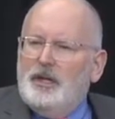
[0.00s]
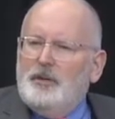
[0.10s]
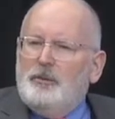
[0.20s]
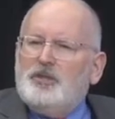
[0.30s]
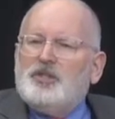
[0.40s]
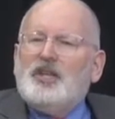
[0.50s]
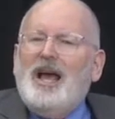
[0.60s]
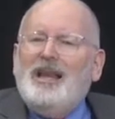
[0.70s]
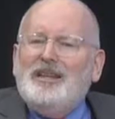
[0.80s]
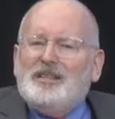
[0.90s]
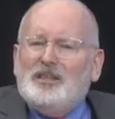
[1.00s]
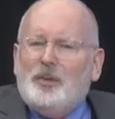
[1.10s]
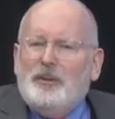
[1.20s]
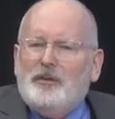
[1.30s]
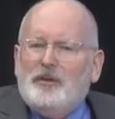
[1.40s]
the most talented
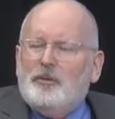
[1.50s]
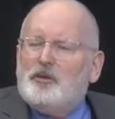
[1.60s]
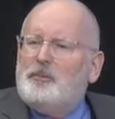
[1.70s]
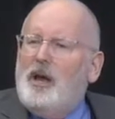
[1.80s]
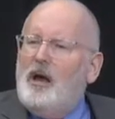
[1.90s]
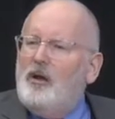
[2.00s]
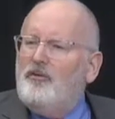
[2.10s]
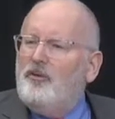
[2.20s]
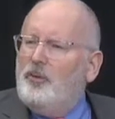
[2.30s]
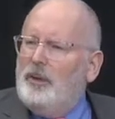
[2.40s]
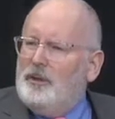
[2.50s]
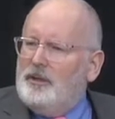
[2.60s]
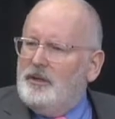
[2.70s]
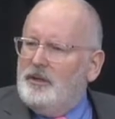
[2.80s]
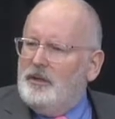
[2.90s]
women, the most powerful women
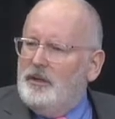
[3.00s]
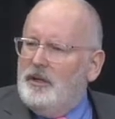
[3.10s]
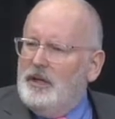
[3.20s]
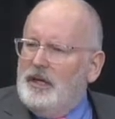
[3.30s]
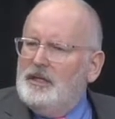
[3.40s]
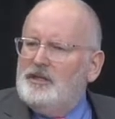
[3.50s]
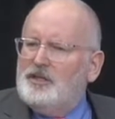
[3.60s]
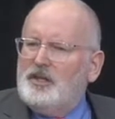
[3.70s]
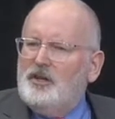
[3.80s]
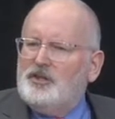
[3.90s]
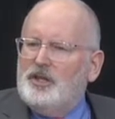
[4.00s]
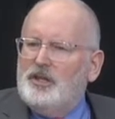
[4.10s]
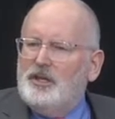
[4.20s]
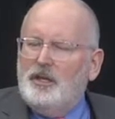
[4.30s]
in a discussion